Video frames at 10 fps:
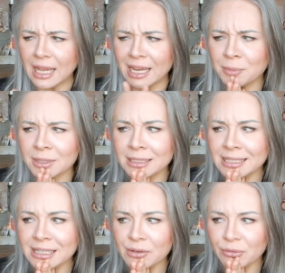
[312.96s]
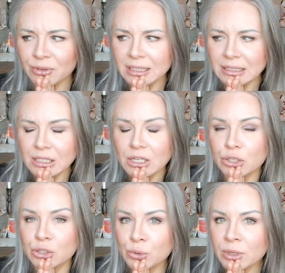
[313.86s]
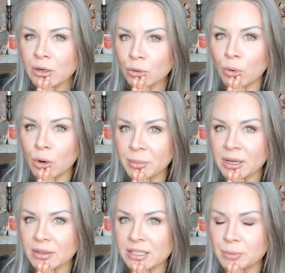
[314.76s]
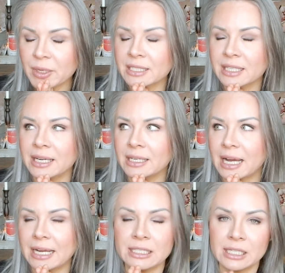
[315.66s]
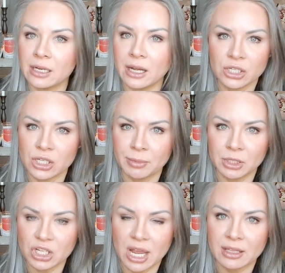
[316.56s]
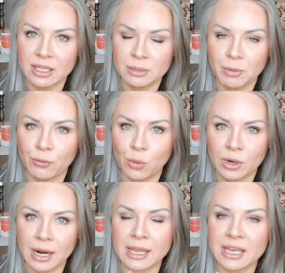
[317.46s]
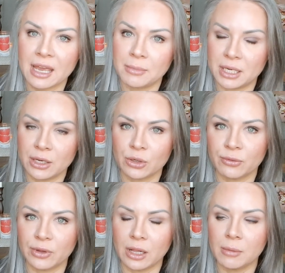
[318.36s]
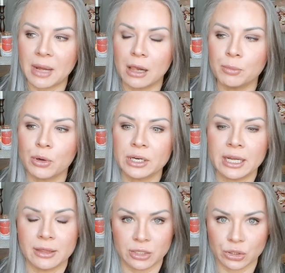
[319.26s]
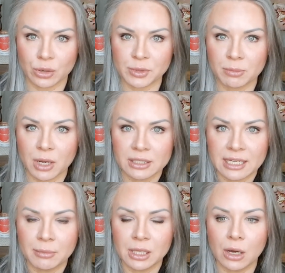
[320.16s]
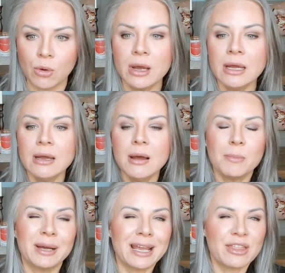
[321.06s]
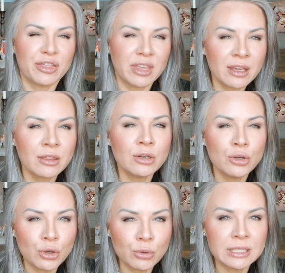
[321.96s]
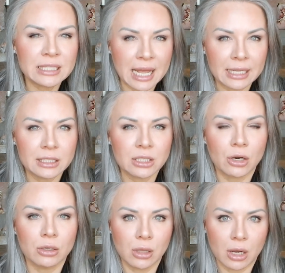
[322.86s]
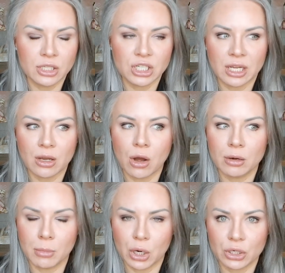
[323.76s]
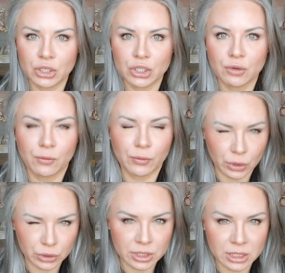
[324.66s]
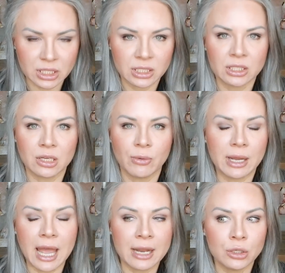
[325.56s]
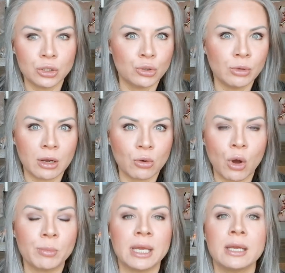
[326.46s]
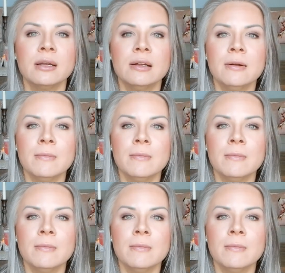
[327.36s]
I believe do not quote me on this because I, I did not double check this before I came in here to film. I'll put it in the description box down below. But I think the new scents are launching on March 1st. So again, do not quote me